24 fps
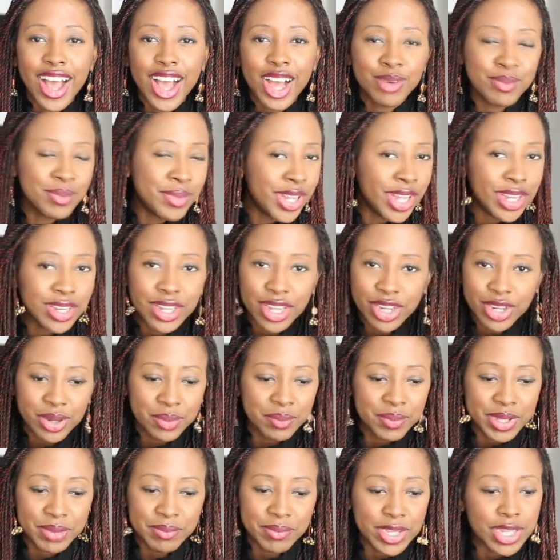I'm not
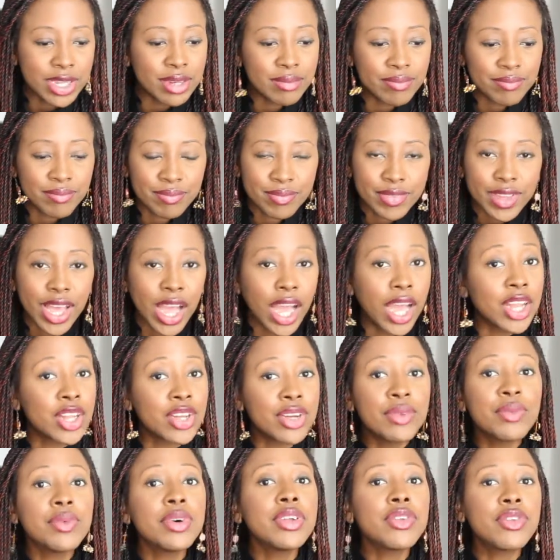gonna be mean. I
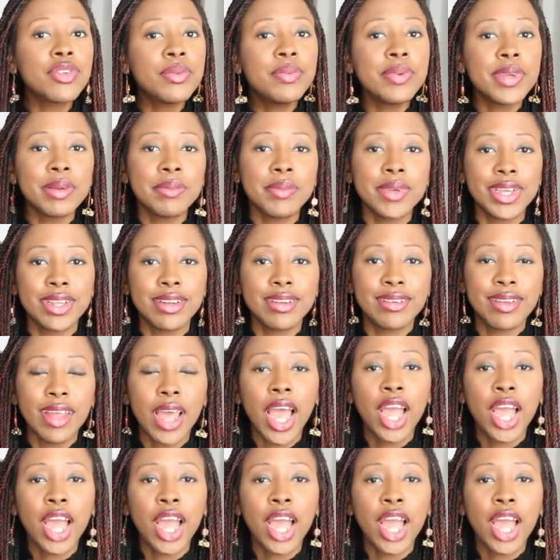don't want to be mean.